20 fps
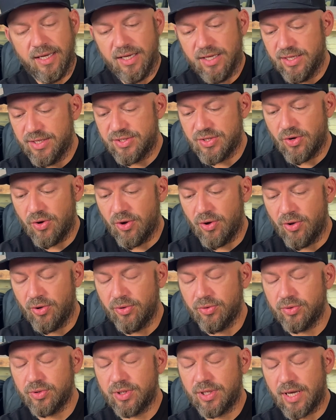this
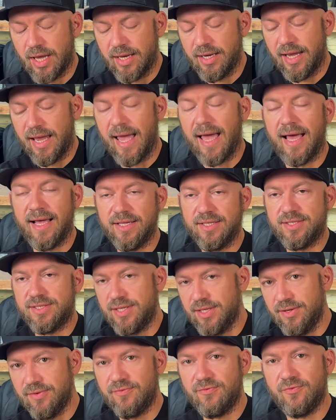all kind of adds
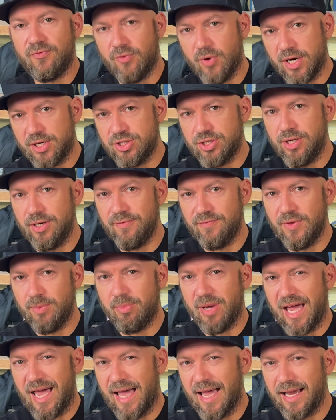to the friction of the
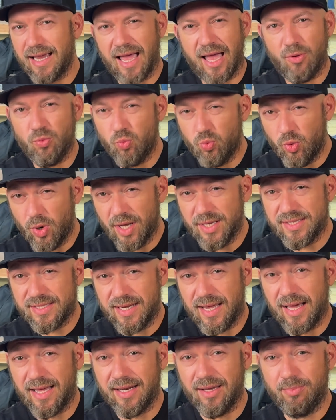bag. I was
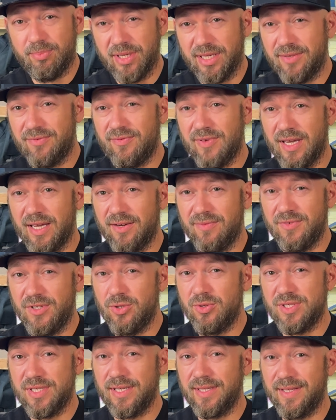not a big fan of
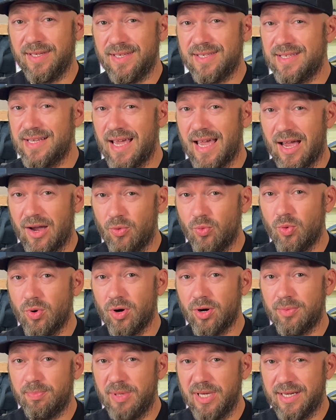using this at
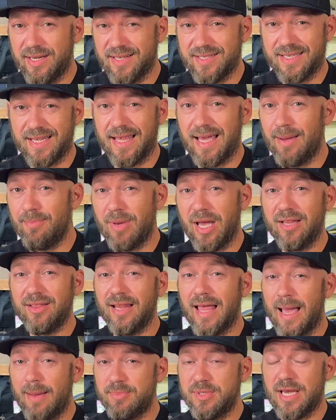work because of that. My
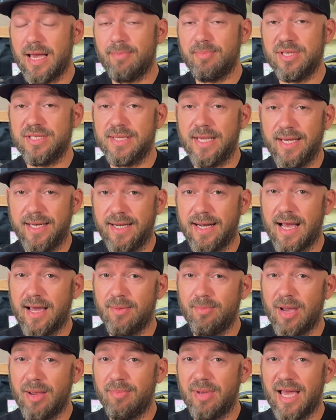laptop is in and out
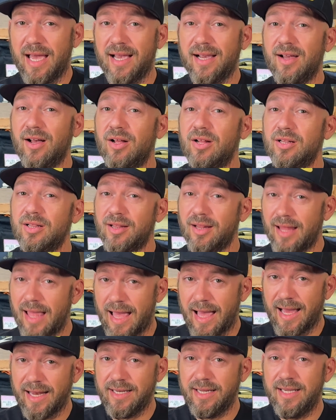of my bag a
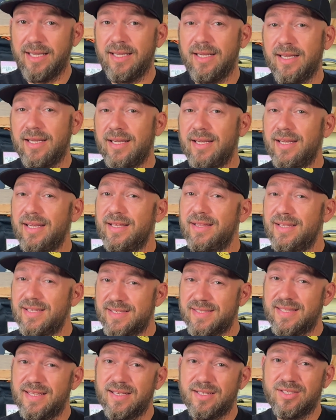lot, and
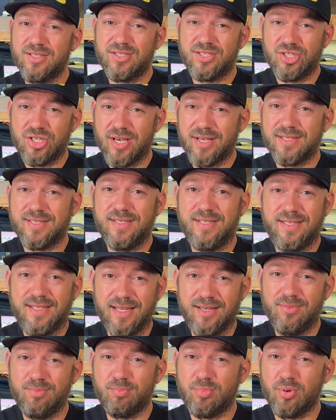this thing just didn't